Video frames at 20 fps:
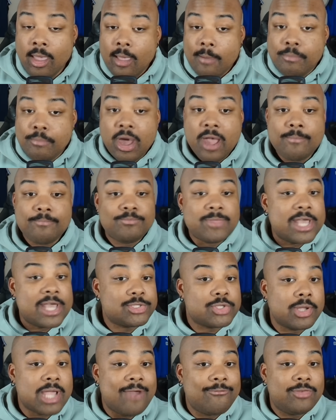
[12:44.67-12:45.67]
But that's
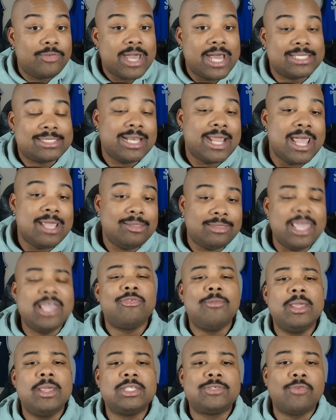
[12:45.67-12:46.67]
all I got for you guys today. Thank you for
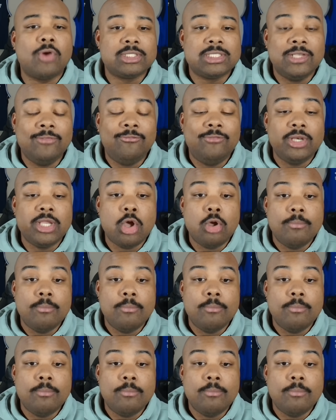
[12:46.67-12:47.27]
making this far to the video.